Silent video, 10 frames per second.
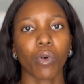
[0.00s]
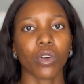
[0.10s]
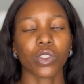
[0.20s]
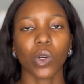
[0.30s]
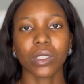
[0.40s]

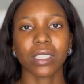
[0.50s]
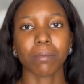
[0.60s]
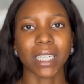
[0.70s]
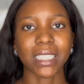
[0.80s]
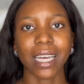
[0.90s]
turn the
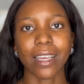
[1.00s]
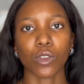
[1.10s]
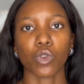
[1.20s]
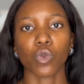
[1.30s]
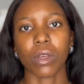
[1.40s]
batter
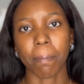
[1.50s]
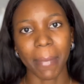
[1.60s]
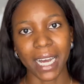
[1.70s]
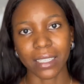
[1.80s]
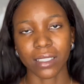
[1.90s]
into a
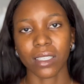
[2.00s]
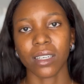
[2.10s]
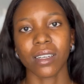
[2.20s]
pan.